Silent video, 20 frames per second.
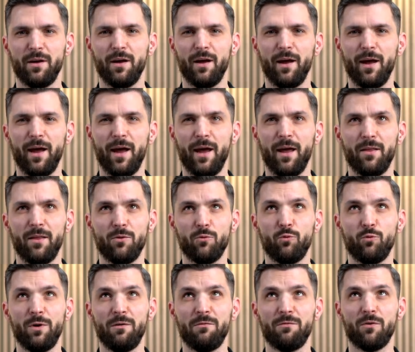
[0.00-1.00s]
And
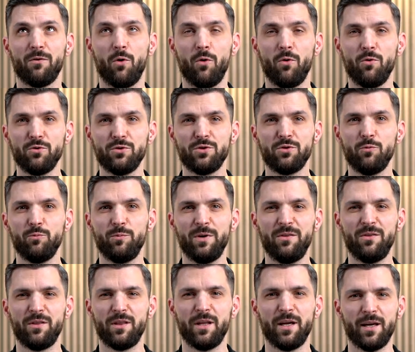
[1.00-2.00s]
we've also
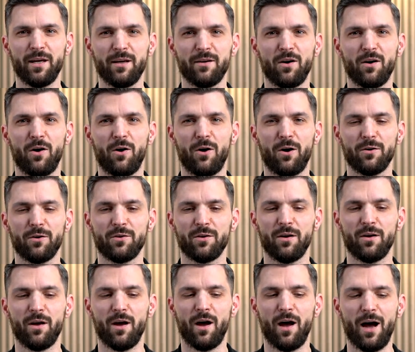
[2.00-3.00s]
been thinking hard
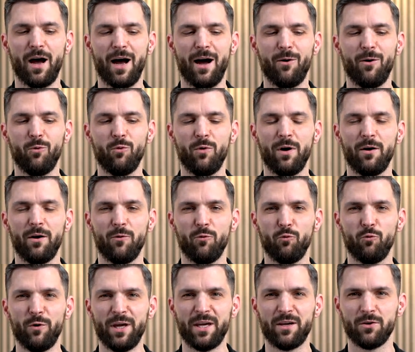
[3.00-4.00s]
how
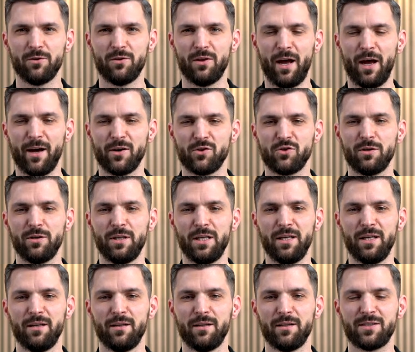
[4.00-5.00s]
we could
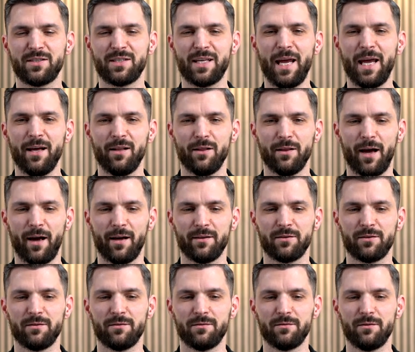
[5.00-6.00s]
actually scale that
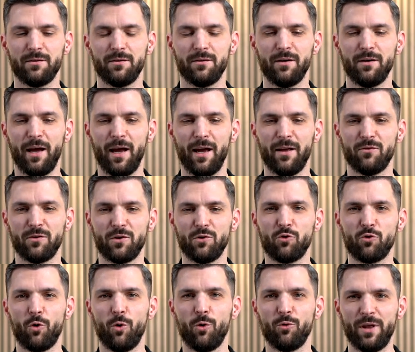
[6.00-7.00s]
and
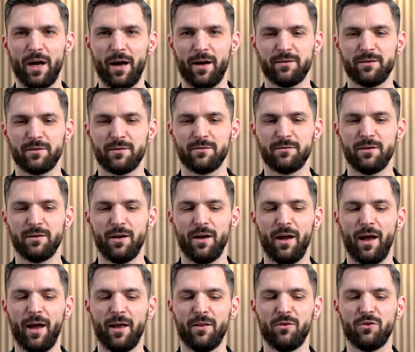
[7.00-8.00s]
grow that
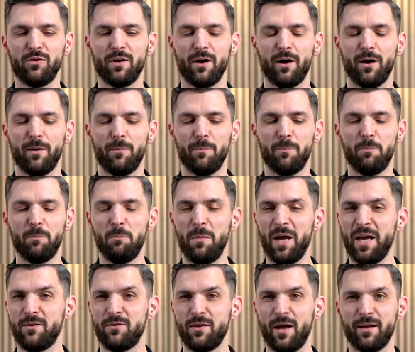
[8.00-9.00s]
and
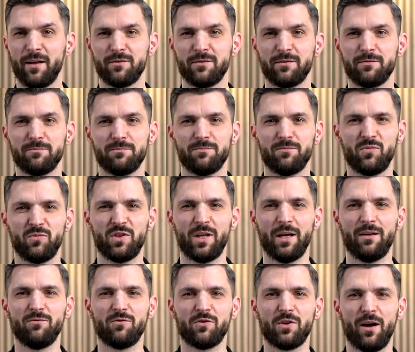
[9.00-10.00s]
make that
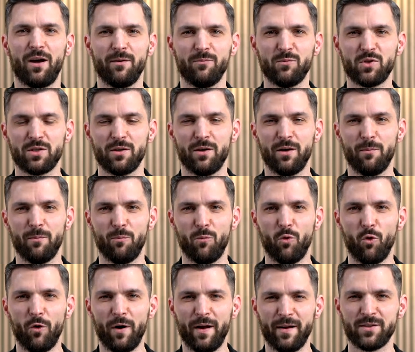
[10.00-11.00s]
10 times
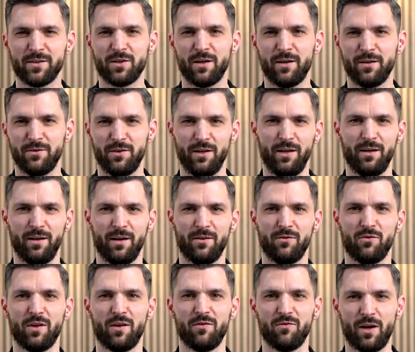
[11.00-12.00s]
more exciting and
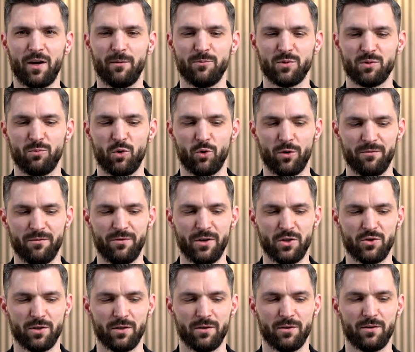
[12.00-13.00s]
10 times more
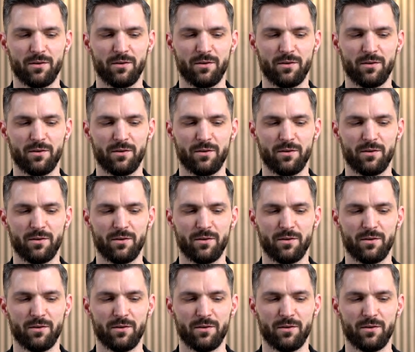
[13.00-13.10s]
efficient.